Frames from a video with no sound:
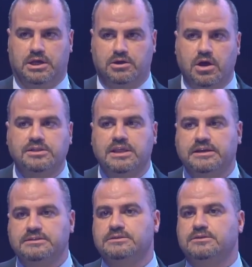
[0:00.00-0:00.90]

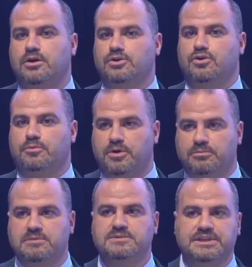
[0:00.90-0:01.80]
context, on your
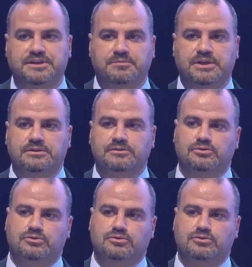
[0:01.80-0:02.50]
problem statement,